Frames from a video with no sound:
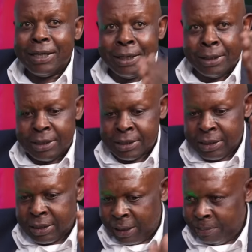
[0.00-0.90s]
it is
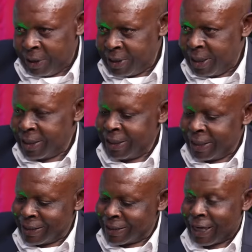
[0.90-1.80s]
interpreted in
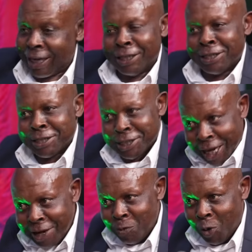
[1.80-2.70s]
exactly the
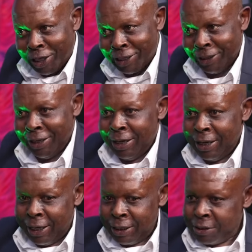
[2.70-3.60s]
same way
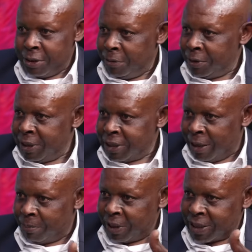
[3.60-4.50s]
as you would
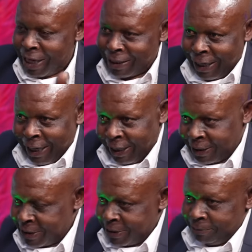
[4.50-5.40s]
interpret other
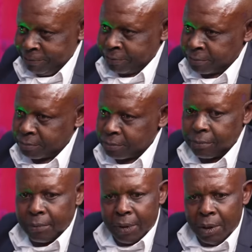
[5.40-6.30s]
acts
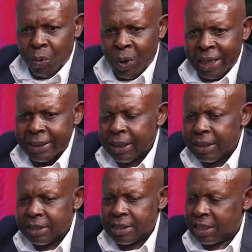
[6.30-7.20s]
whether
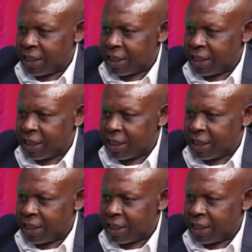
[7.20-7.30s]
it is the